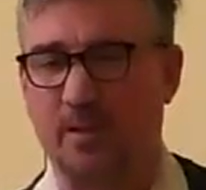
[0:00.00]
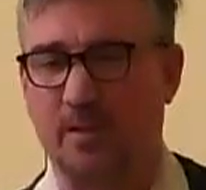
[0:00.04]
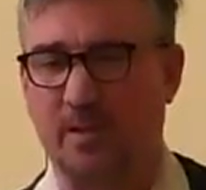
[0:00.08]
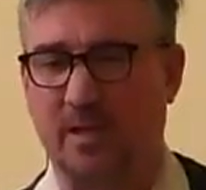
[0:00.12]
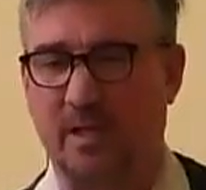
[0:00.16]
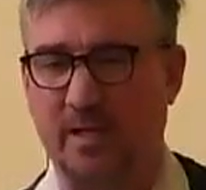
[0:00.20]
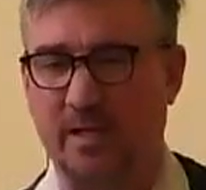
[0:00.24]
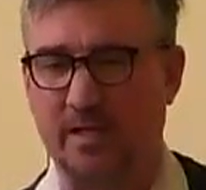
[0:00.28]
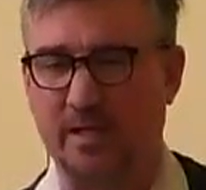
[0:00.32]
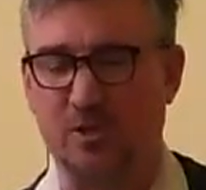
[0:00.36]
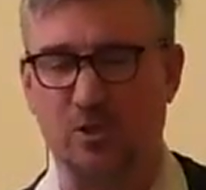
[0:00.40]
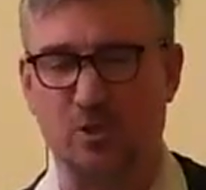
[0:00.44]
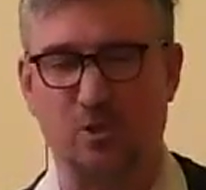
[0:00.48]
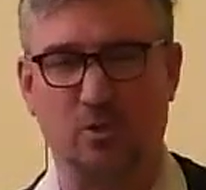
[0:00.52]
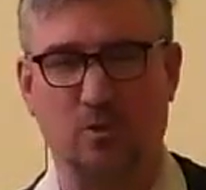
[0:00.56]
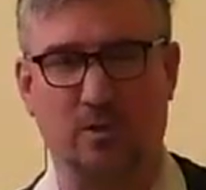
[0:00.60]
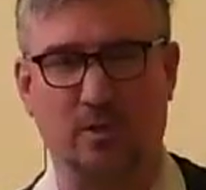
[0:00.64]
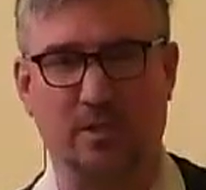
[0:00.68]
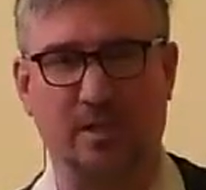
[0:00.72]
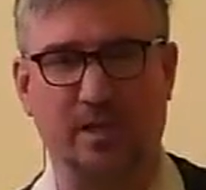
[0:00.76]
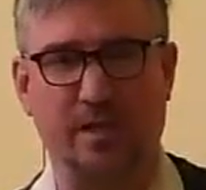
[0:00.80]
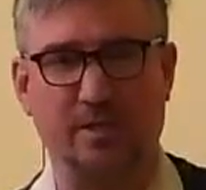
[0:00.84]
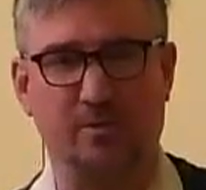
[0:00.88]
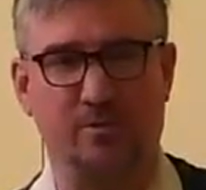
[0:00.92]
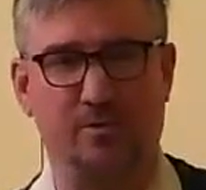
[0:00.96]
and he's not
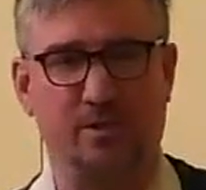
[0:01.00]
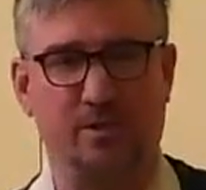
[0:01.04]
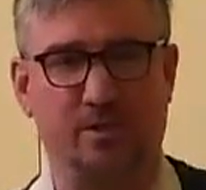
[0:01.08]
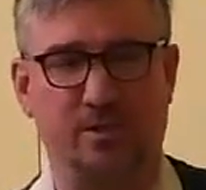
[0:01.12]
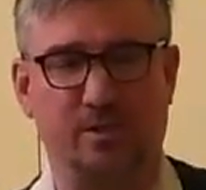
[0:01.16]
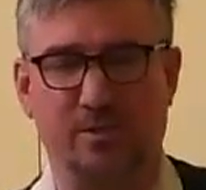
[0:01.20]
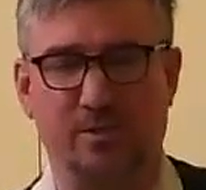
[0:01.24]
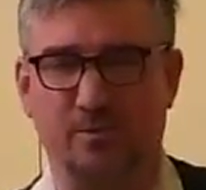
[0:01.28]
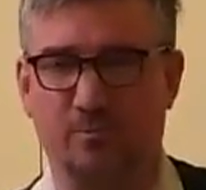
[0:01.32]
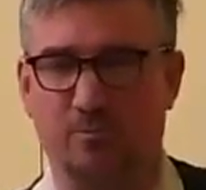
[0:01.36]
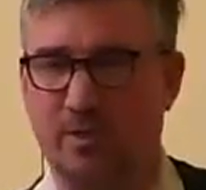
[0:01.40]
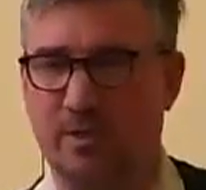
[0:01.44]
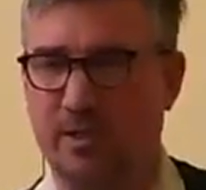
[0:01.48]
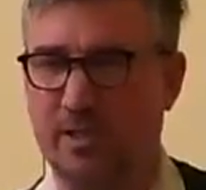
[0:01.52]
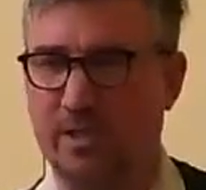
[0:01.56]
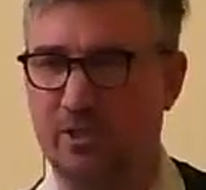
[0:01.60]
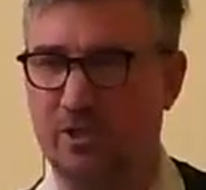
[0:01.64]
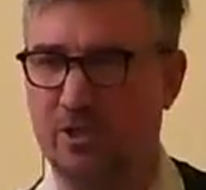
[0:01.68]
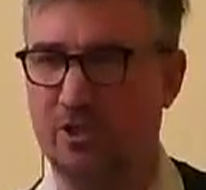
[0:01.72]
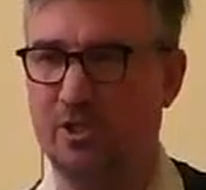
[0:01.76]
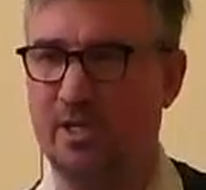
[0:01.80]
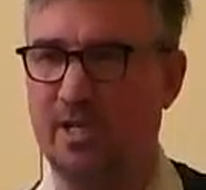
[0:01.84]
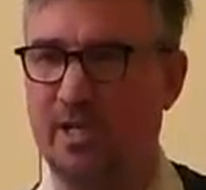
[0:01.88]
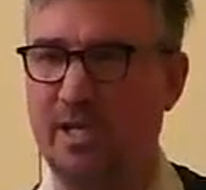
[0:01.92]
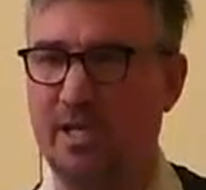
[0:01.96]
allowed to really
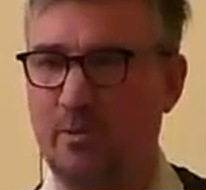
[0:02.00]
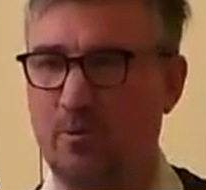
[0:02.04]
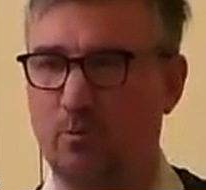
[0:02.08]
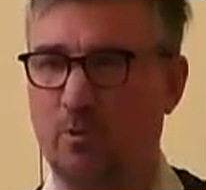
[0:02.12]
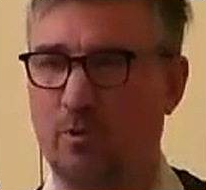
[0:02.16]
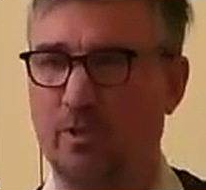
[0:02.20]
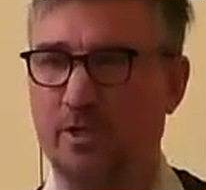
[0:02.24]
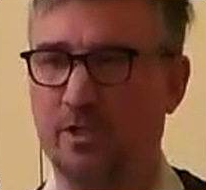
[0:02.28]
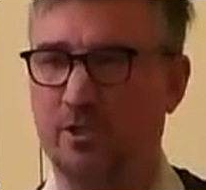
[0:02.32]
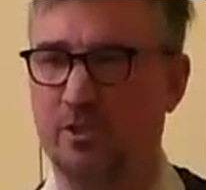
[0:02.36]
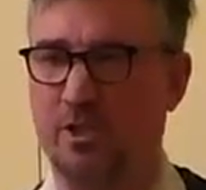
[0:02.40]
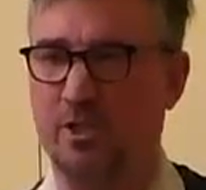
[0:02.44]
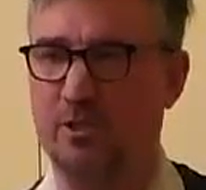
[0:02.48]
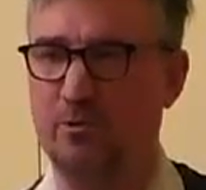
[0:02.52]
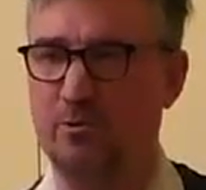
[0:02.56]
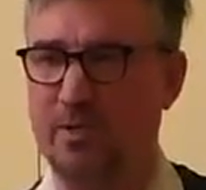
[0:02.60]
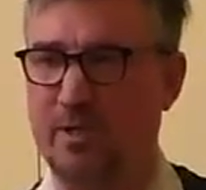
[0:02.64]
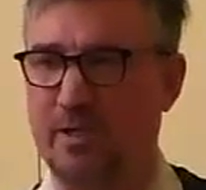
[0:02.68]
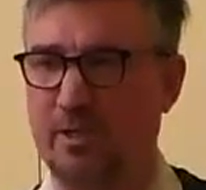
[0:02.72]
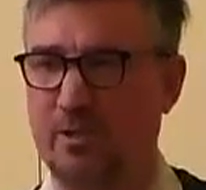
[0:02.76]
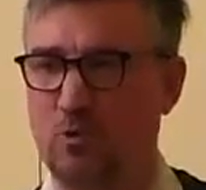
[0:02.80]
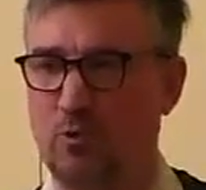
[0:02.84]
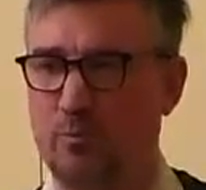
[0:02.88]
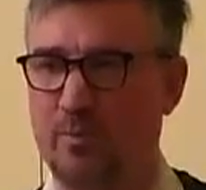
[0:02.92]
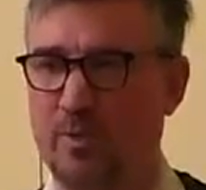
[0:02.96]
see what he's
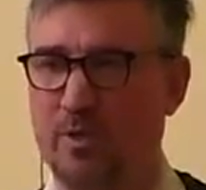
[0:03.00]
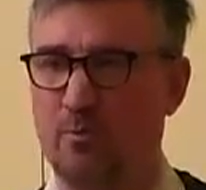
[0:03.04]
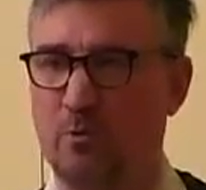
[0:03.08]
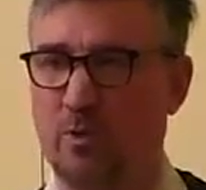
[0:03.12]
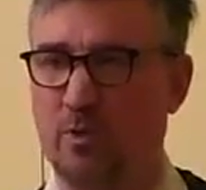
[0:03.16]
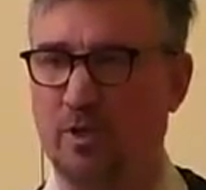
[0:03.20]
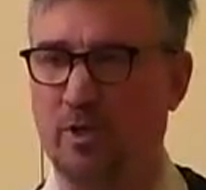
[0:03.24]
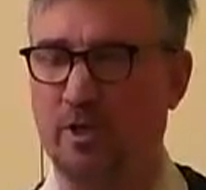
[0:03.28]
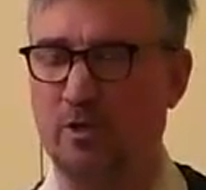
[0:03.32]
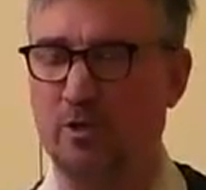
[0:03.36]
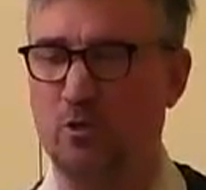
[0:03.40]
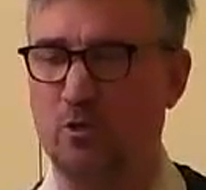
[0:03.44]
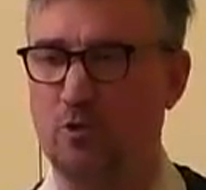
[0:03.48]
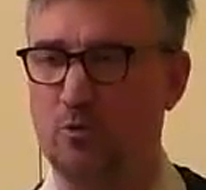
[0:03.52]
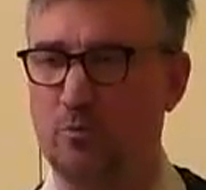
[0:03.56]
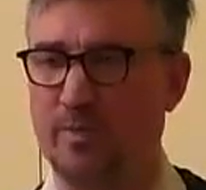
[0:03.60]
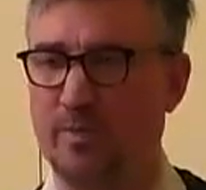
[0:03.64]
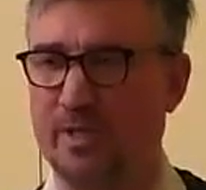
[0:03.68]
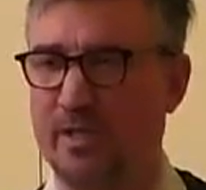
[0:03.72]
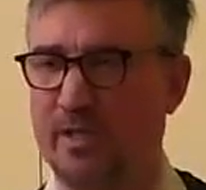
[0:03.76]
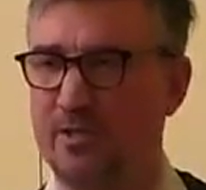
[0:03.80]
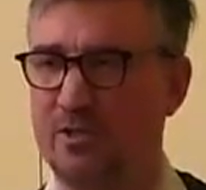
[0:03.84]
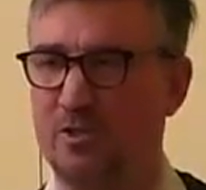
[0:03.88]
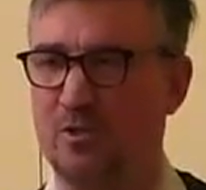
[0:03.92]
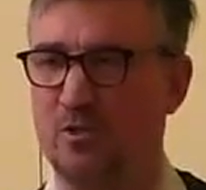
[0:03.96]
doing. Obi-Wan
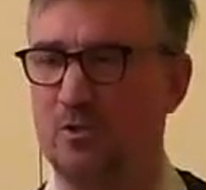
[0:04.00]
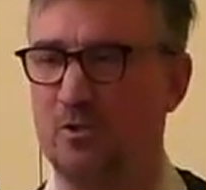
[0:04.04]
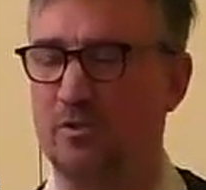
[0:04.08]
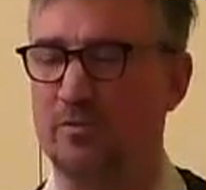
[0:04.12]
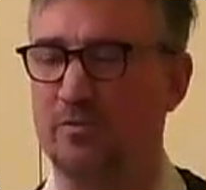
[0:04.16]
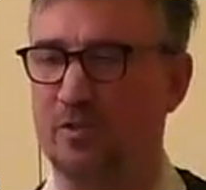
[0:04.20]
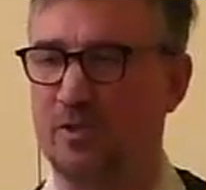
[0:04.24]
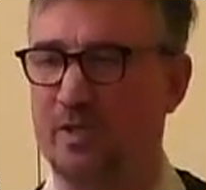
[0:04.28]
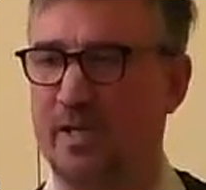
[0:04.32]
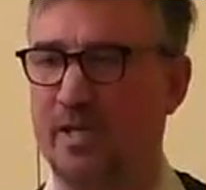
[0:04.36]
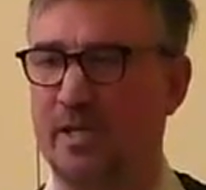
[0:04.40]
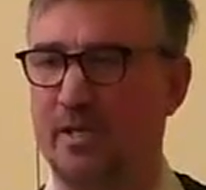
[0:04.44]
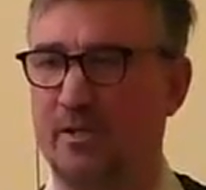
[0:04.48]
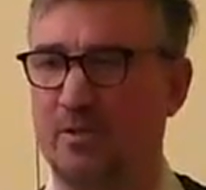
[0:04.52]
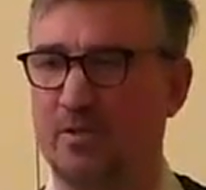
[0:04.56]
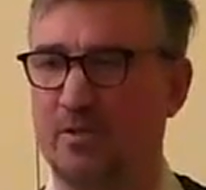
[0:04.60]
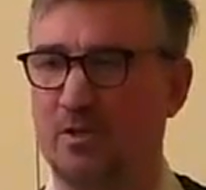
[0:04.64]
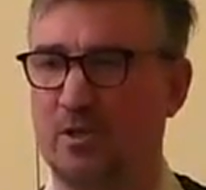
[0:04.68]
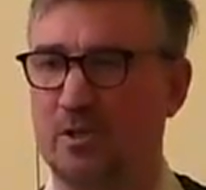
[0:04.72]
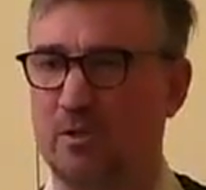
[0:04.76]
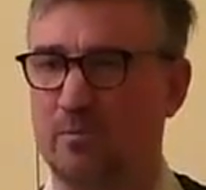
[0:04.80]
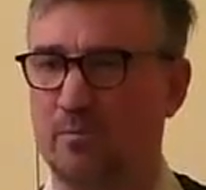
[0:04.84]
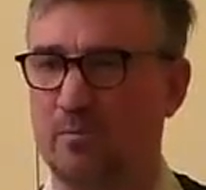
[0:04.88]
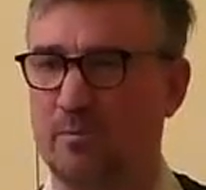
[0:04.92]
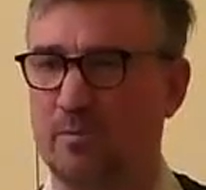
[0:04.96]
Kenobi sort of saying
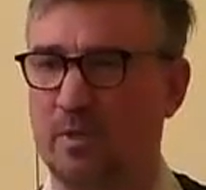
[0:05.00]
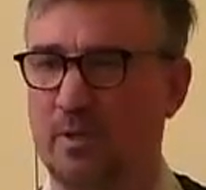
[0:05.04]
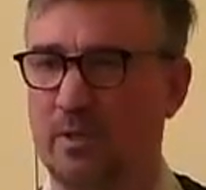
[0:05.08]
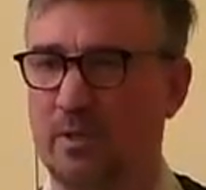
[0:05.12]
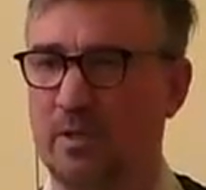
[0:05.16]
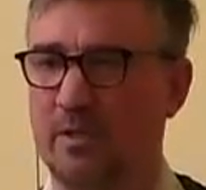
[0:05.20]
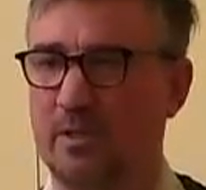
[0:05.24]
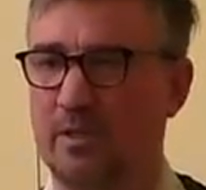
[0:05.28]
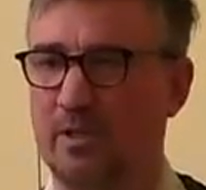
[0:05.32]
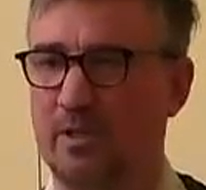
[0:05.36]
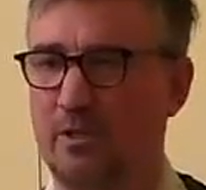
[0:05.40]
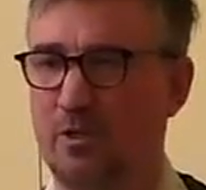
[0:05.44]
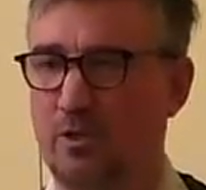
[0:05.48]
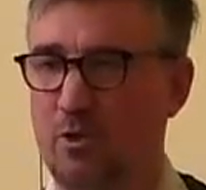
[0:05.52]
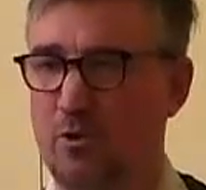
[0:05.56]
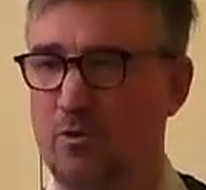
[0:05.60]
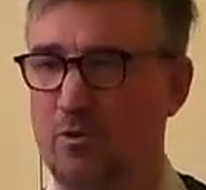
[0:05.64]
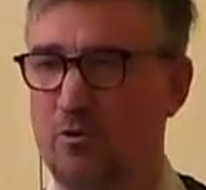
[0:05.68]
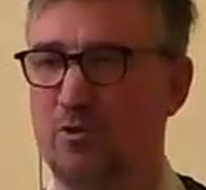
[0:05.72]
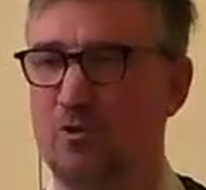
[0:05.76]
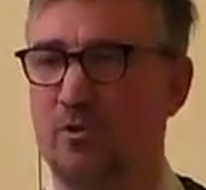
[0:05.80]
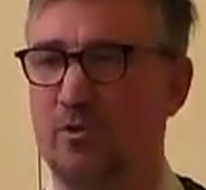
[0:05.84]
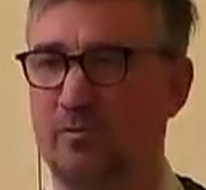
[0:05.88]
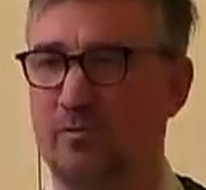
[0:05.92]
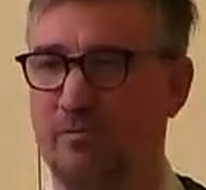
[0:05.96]
to him,
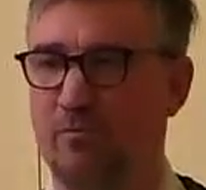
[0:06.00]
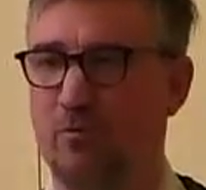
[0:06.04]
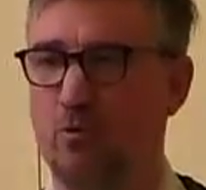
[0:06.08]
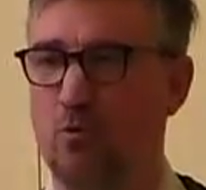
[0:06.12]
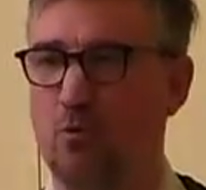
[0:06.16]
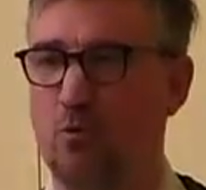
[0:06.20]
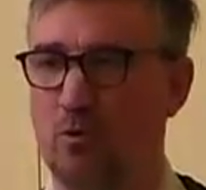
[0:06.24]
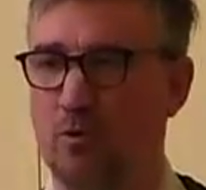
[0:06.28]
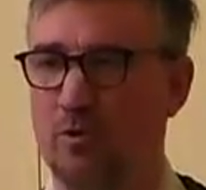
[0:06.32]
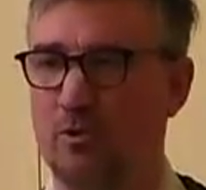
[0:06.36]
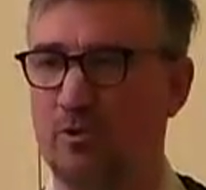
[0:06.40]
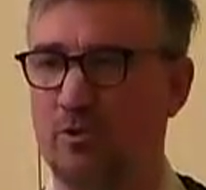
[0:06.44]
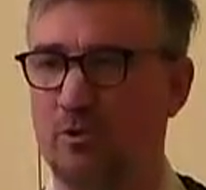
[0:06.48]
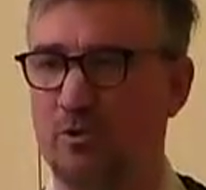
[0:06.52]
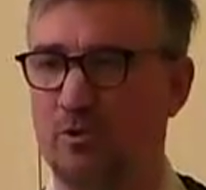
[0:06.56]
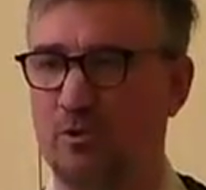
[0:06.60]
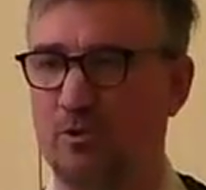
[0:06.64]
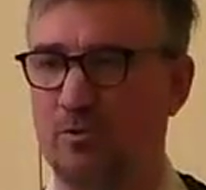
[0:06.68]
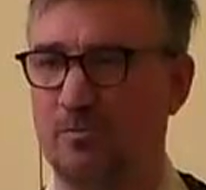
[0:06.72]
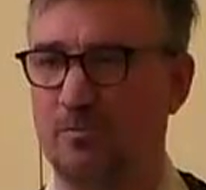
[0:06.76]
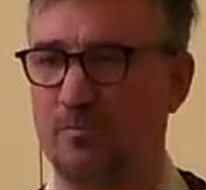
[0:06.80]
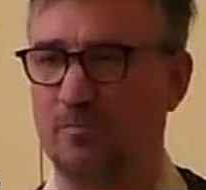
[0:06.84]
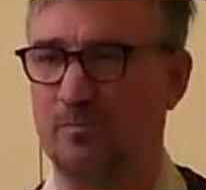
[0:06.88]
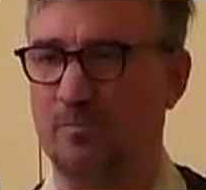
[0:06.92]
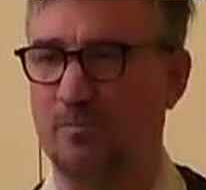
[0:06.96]
use the force.